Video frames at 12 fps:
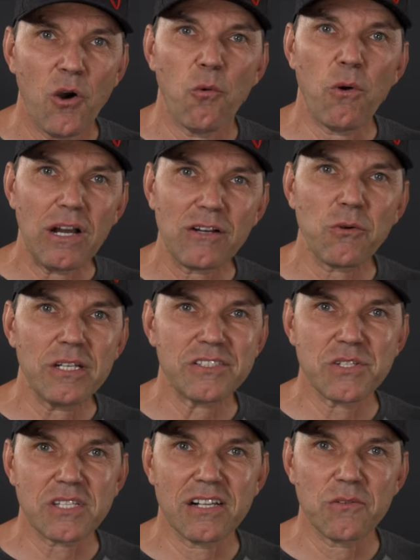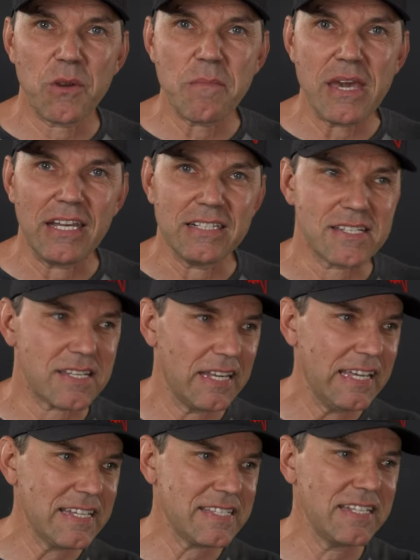One question still remains:
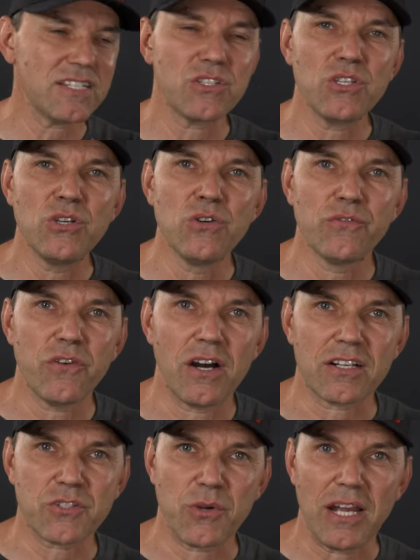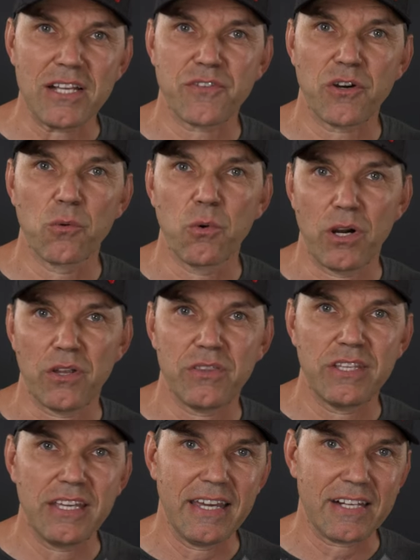is this new Fox Transfer worth
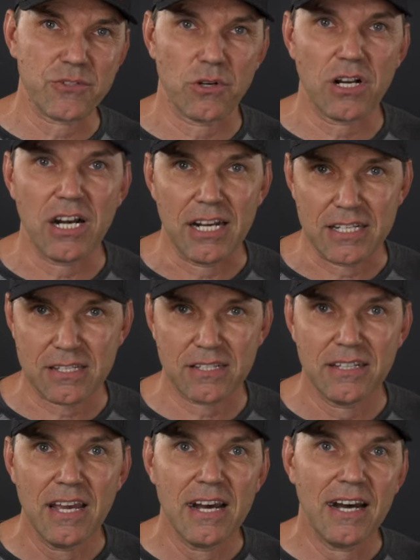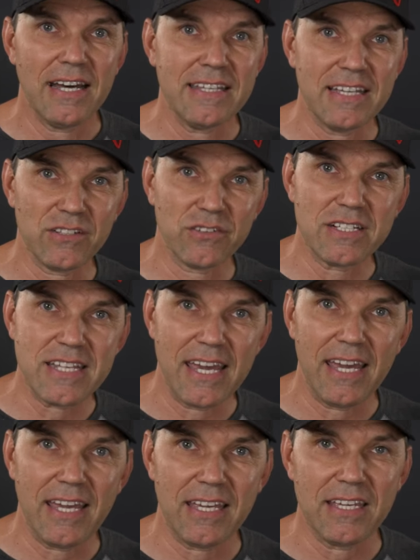the extra cost? At the end of the
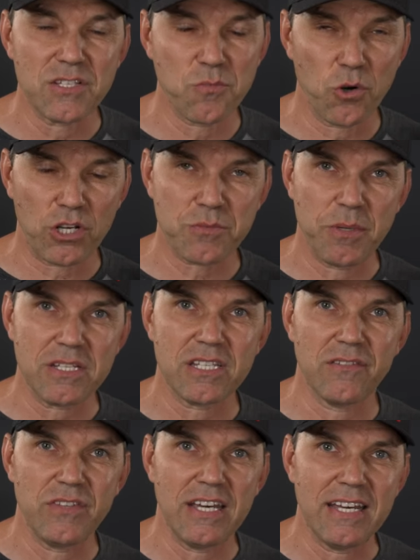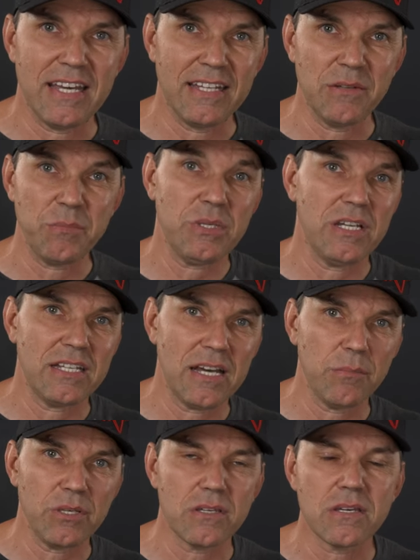day, it's more expensive than P N
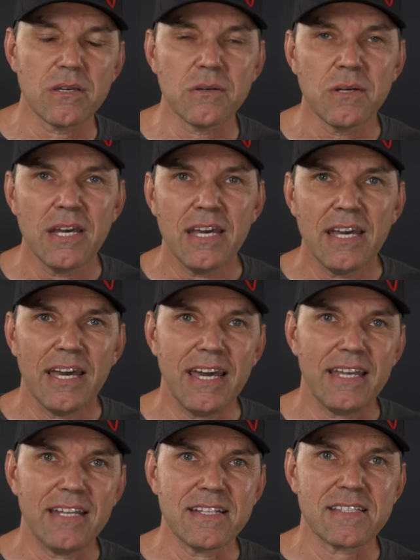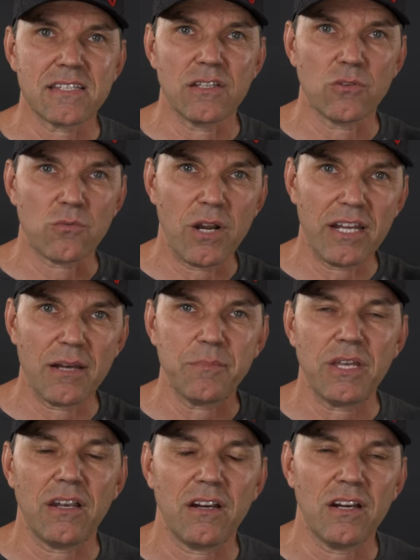W, and it's right up
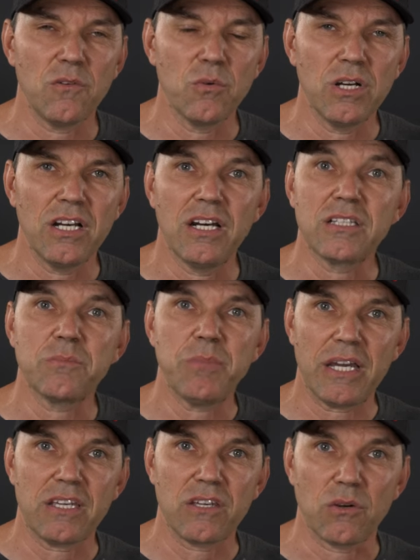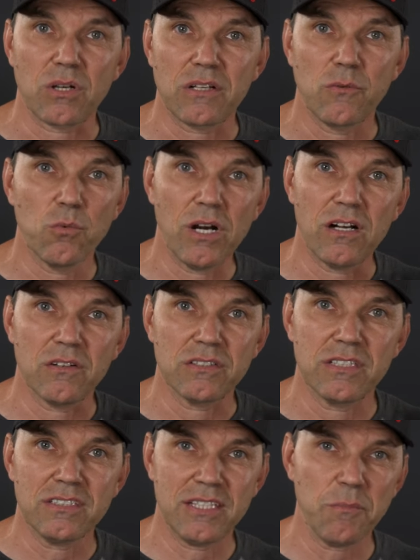there with Bike Yoke. Well,
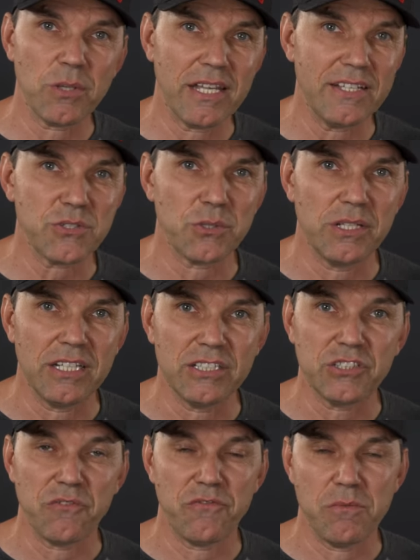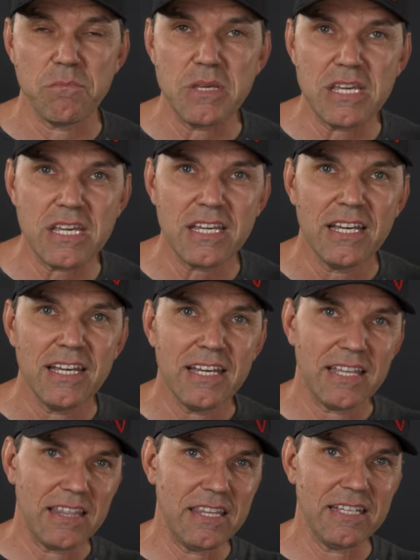the simple answer is, for me,
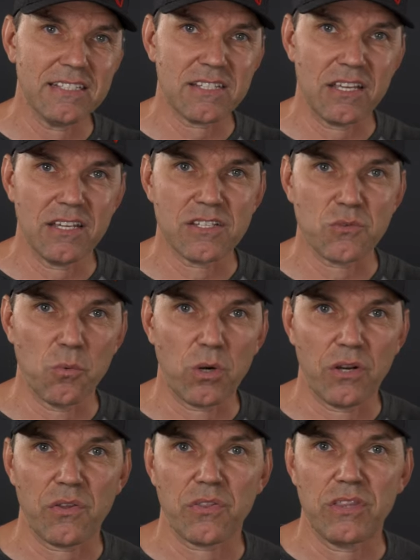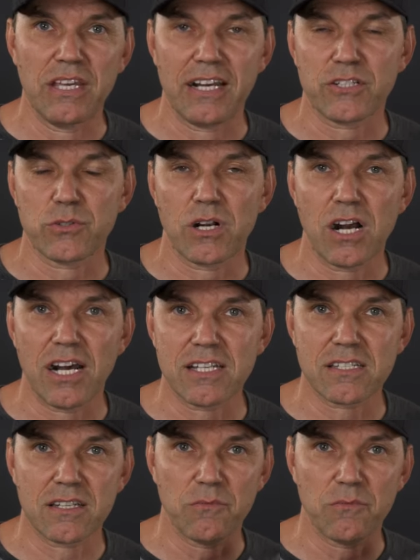this is worth the extra cost.